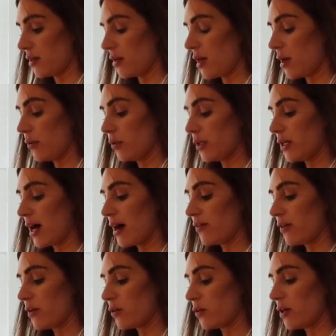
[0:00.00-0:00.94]
Like I wouldn't have
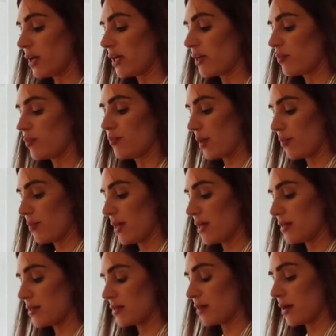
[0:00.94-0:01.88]
it on like a
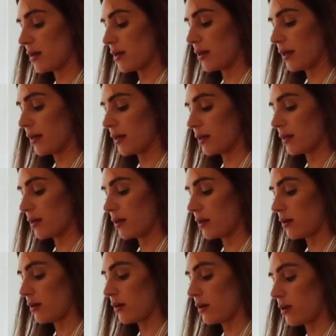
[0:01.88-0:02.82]
pizza, like a
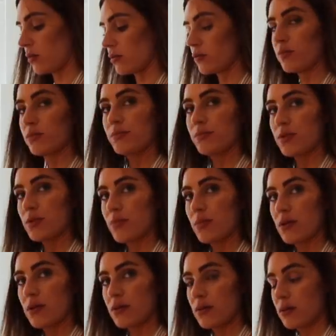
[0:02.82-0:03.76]
whole... Could you
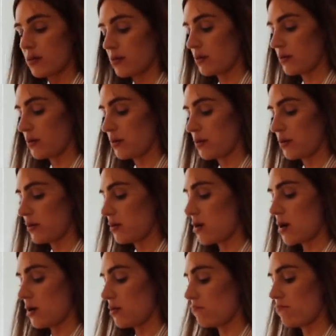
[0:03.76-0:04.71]
have it in a sandwich?
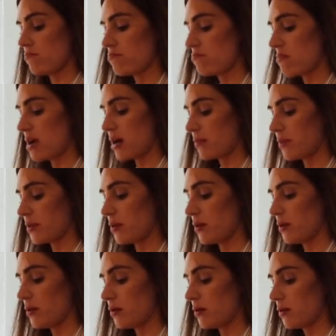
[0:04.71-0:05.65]
No,
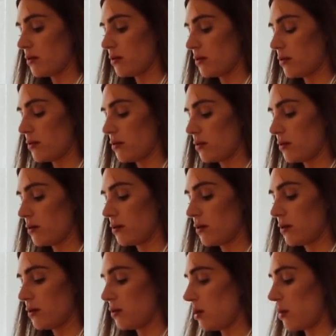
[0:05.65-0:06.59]
absolutely Could you have it in a burger?
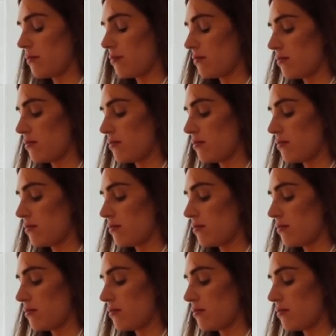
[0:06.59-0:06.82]
No.